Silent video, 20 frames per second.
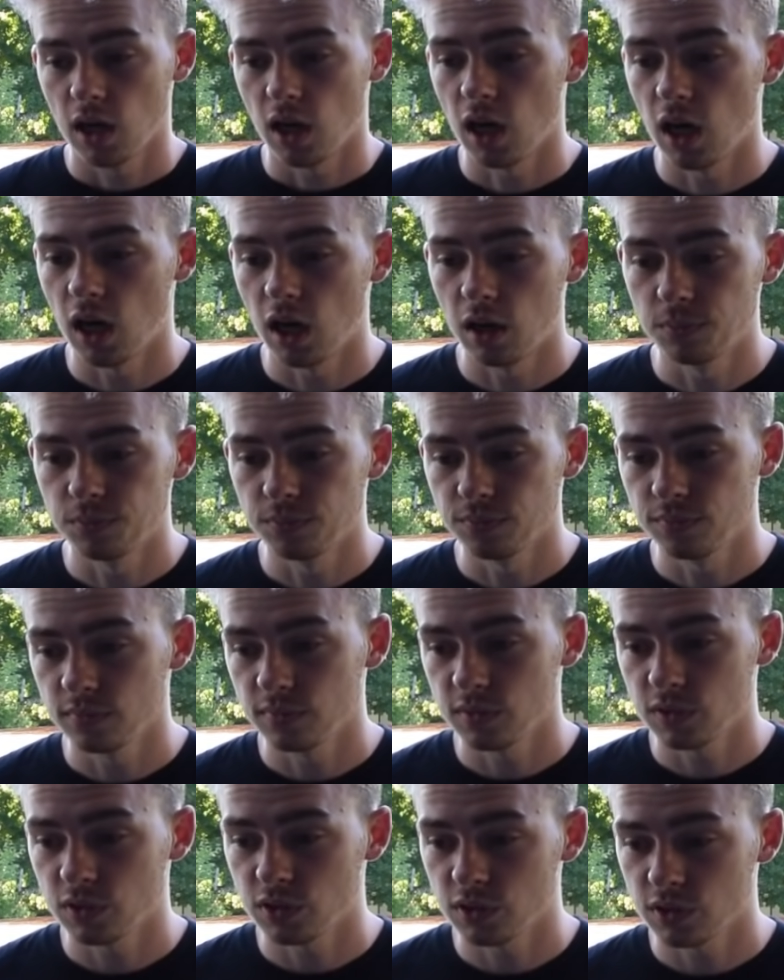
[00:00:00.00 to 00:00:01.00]

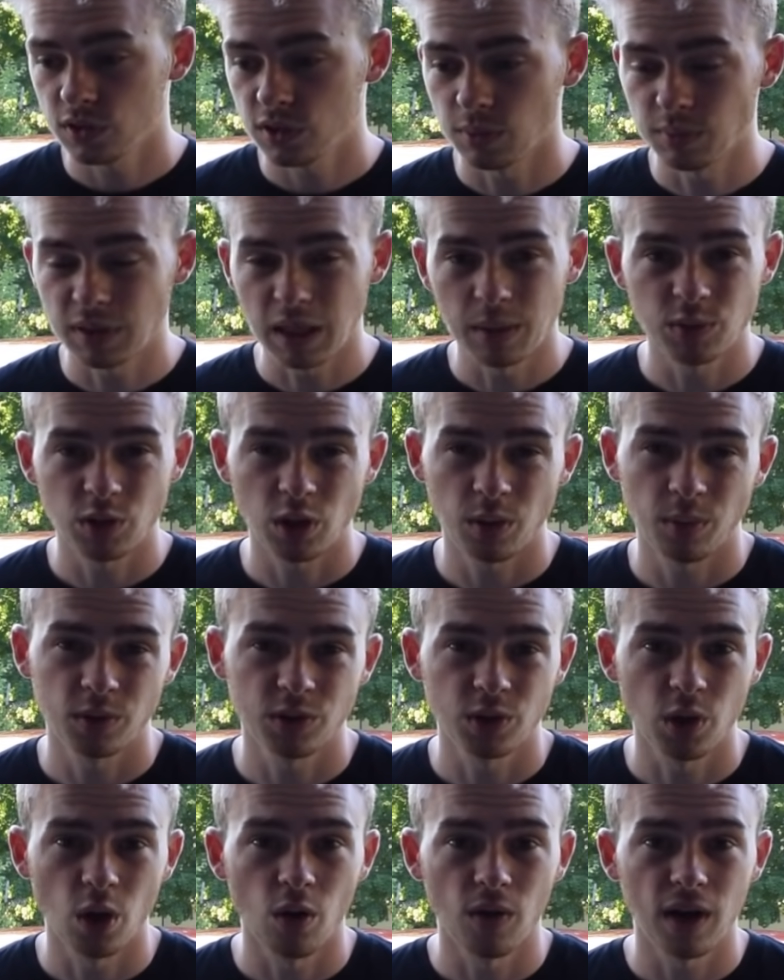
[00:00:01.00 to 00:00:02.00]
Sometimes
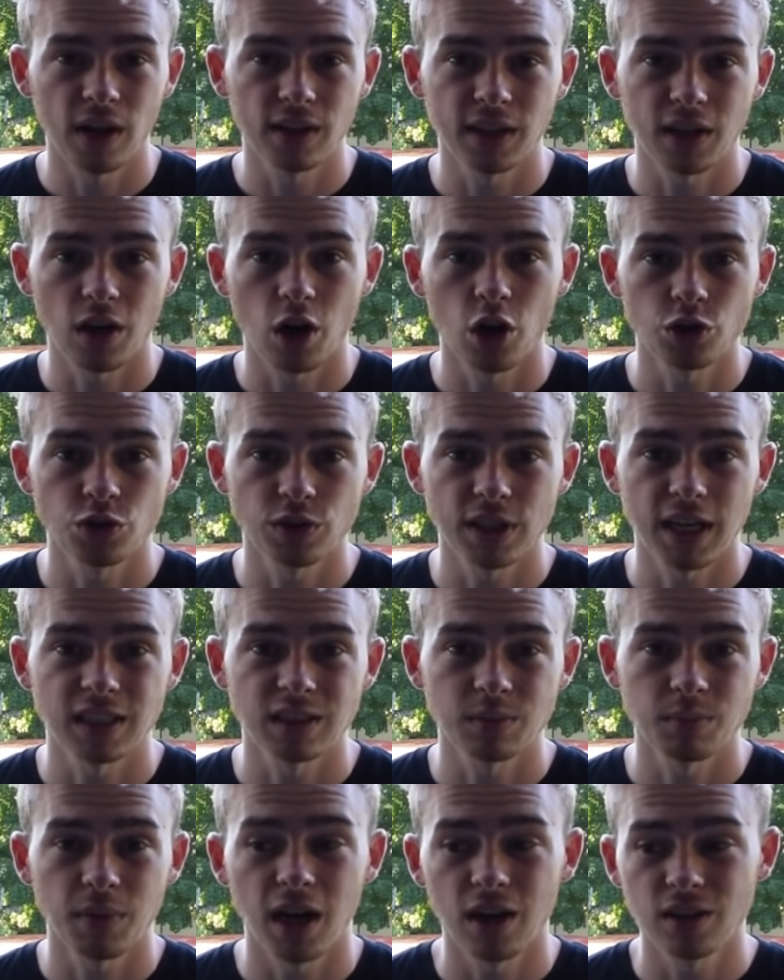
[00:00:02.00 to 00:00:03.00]
turbos go around like
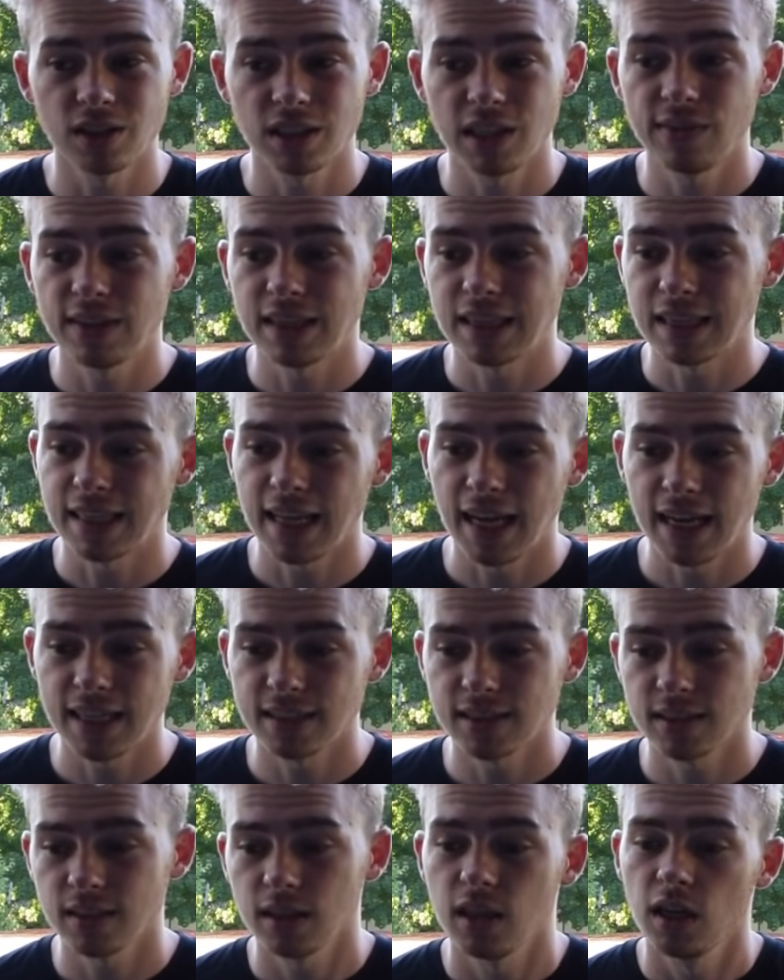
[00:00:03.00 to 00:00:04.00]
100,000 miles, even
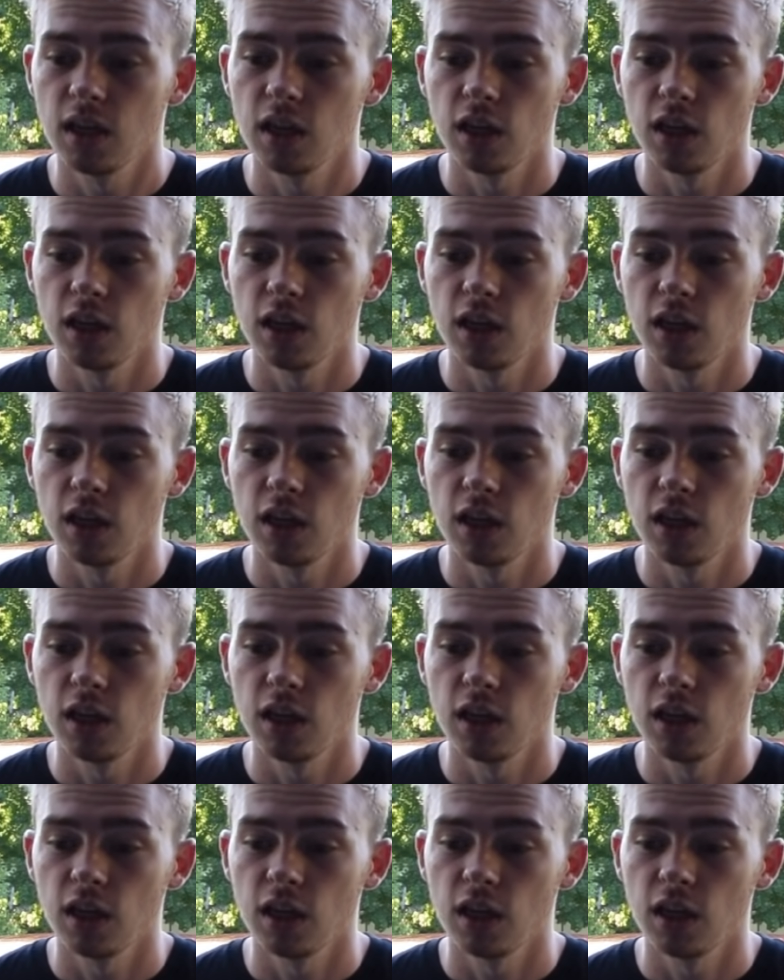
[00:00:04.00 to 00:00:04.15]
less.